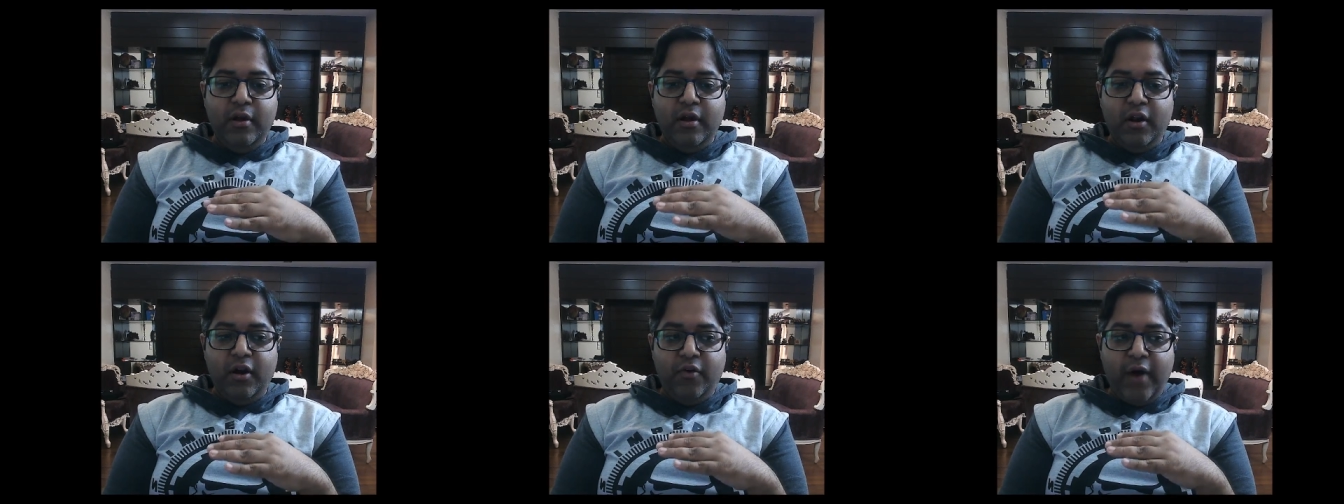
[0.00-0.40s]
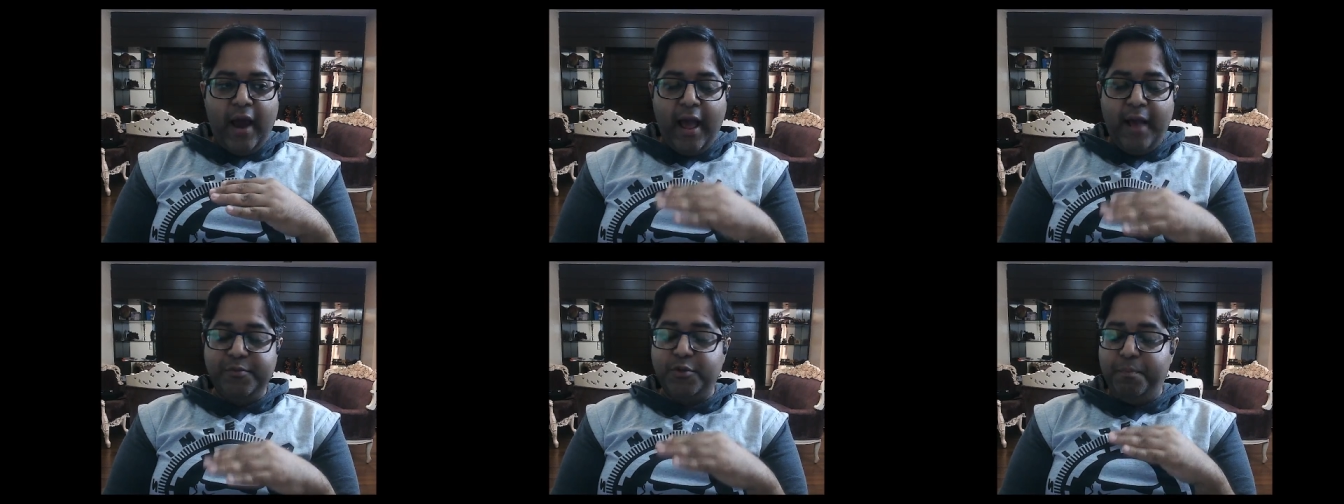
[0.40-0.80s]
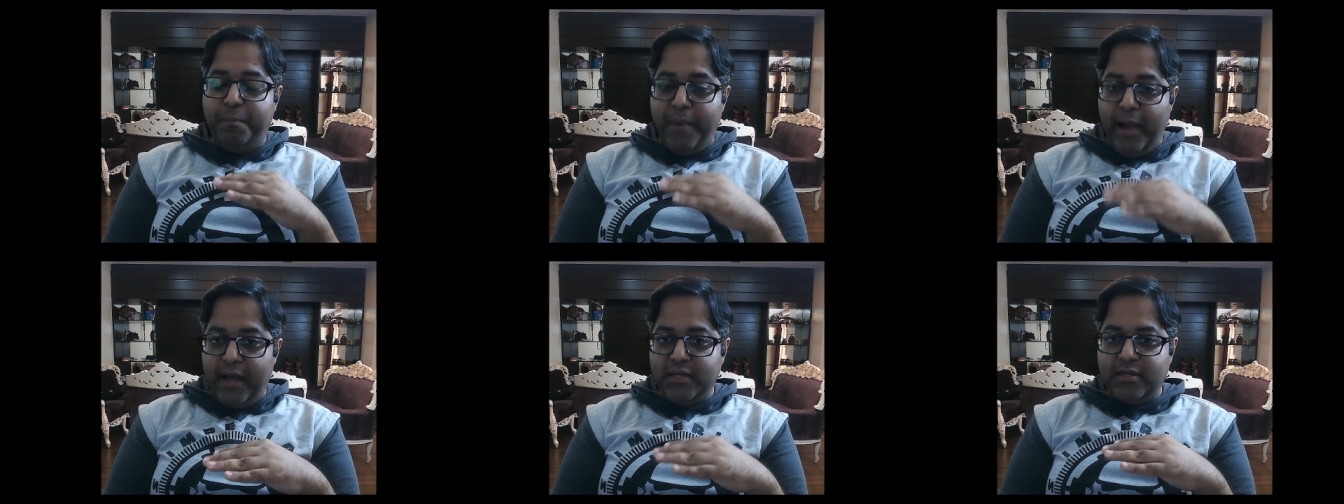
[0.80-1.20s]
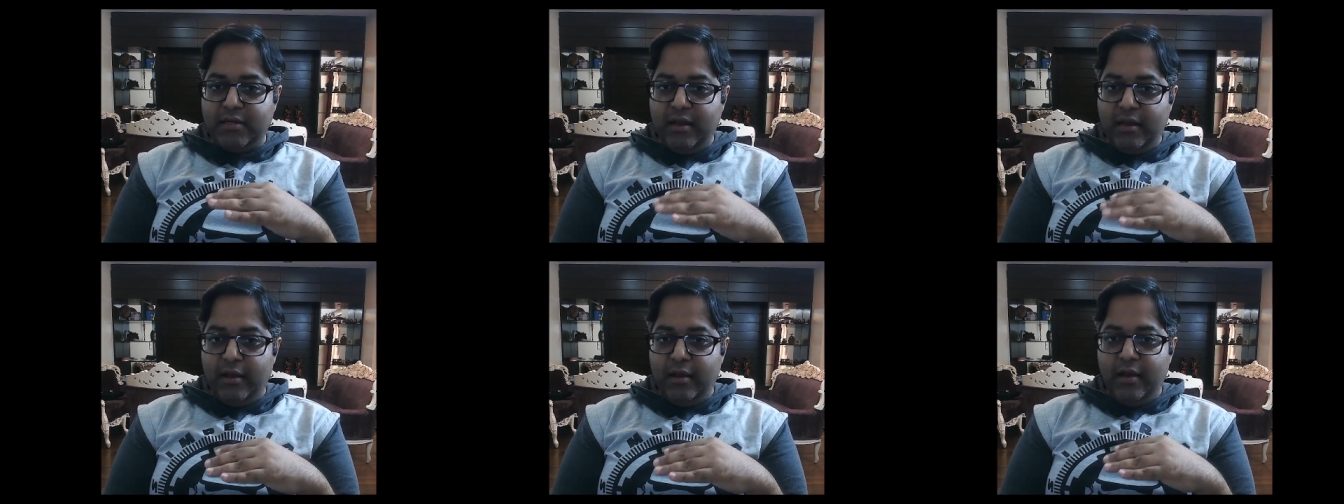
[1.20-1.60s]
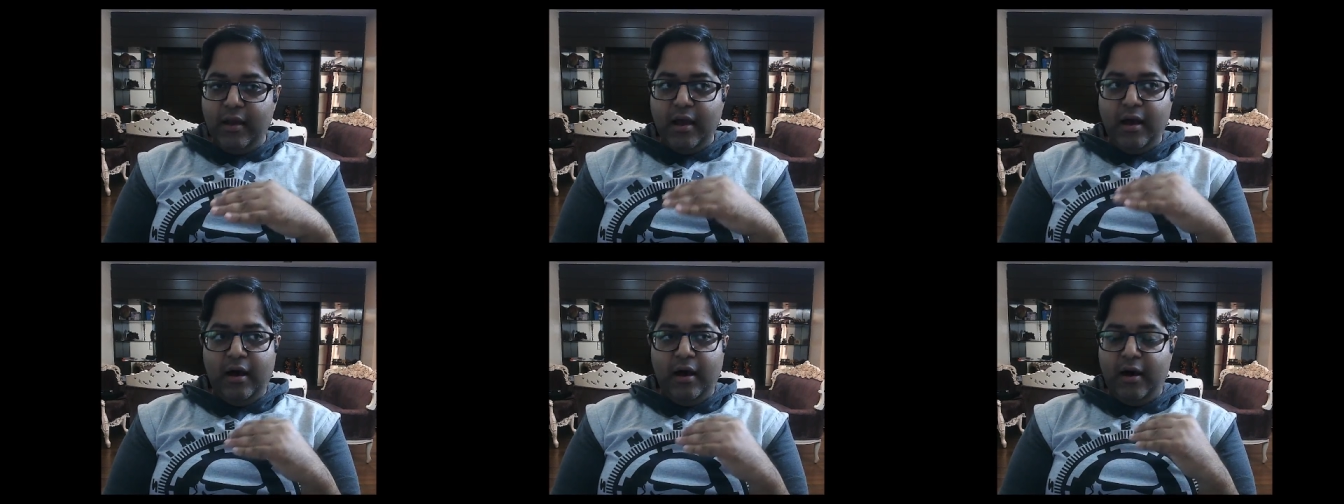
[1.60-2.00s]
Graham's best,
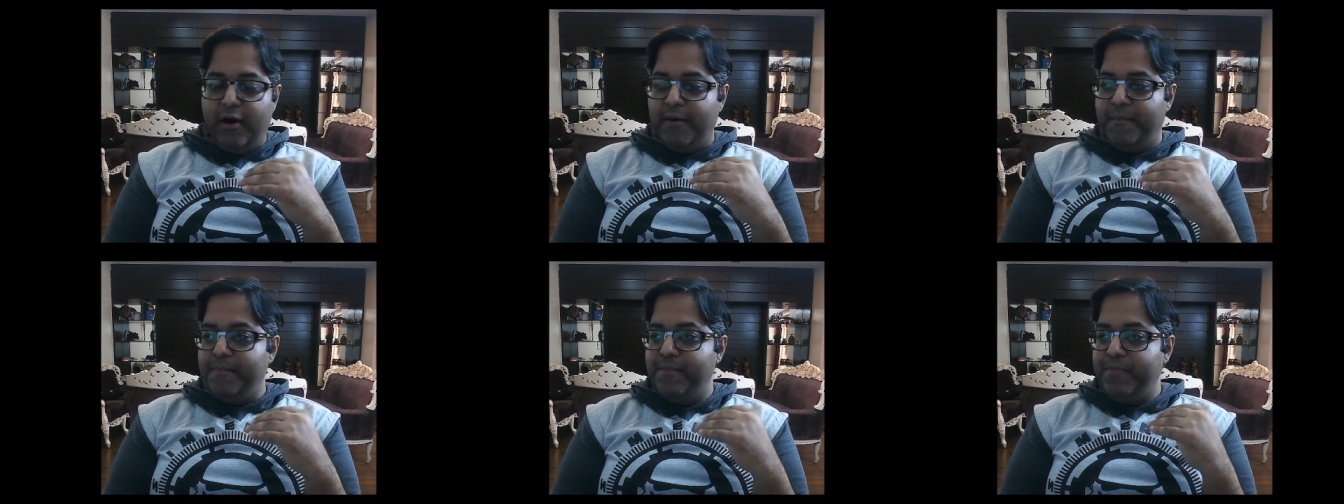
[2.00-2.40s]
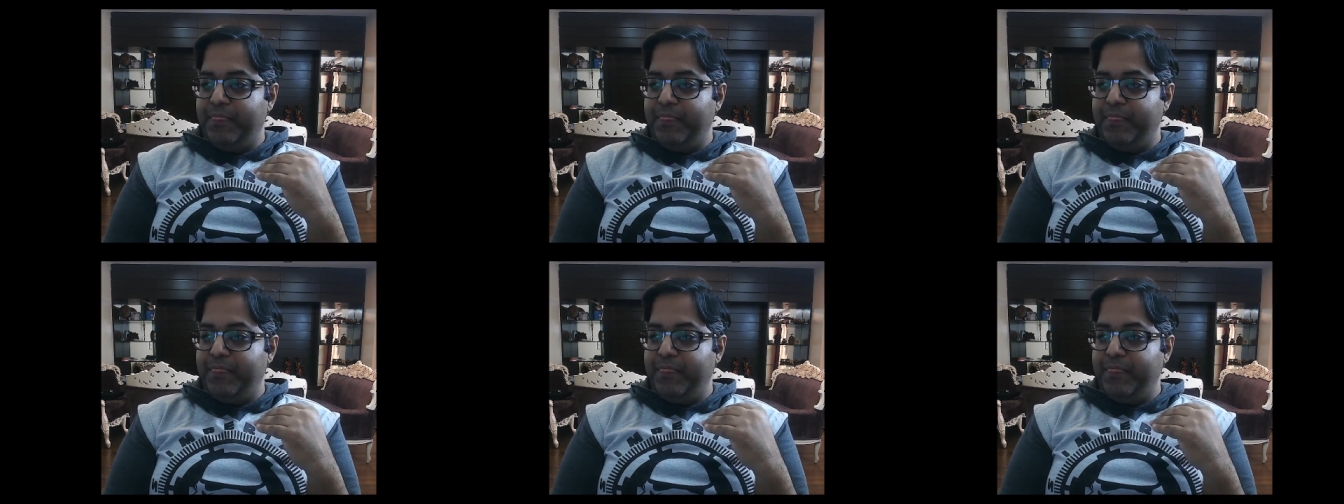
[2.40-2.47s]
um,